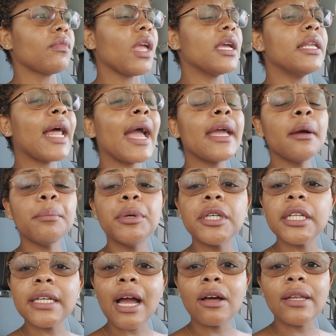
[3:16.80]
And I am
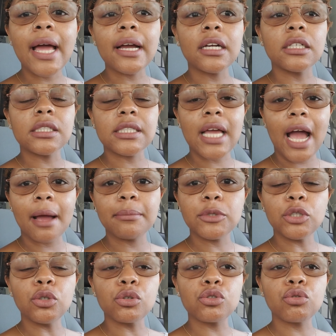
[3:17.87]
putting out like a top,
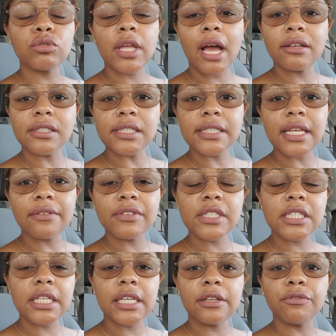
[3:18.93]
you know,
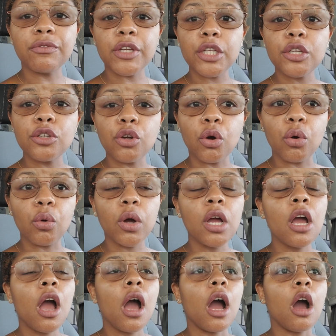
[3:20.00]
2017 video.
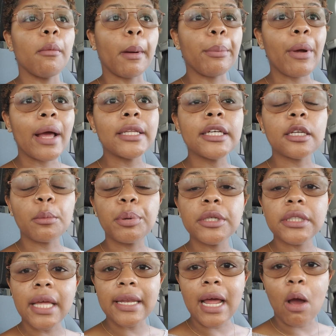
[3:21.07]
I'm probably going to
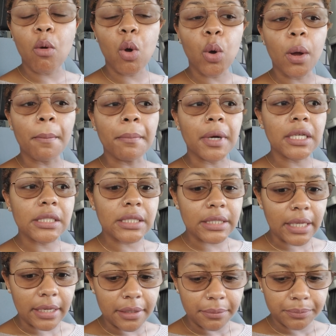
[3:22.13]
put that out on
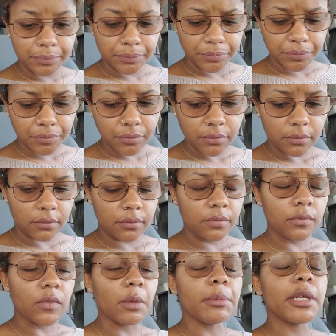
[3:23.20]
Monday
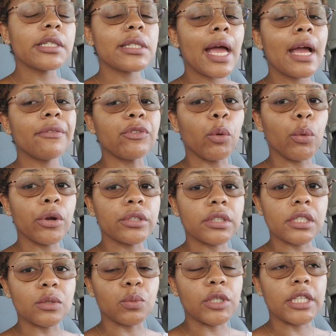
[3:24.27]
because I have to work
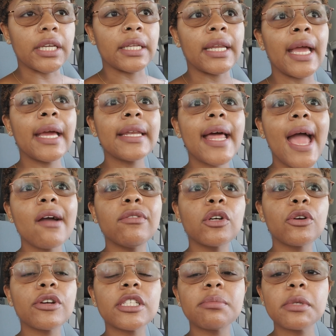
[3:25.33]
this weekend. And I have a
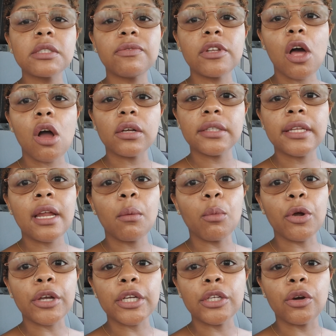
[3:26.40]
Christmas vlog that I'm
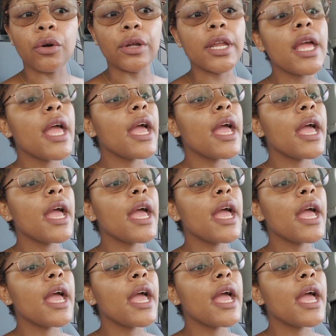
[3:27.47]
working on.